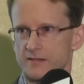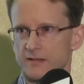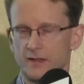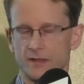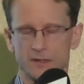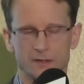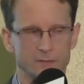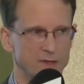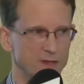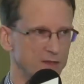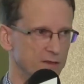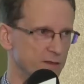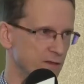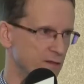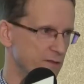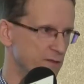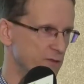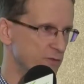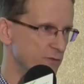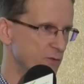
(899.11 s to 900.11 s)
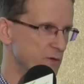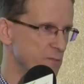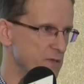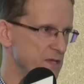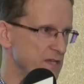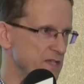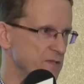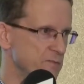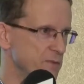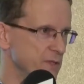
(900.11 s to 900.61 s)
the 3
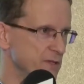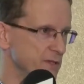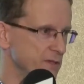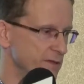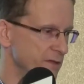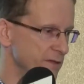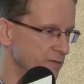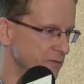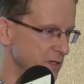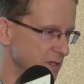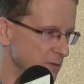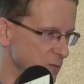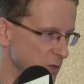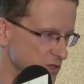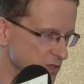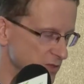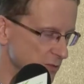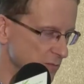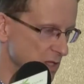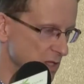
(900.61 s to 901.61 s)
PSB and the 3 commercial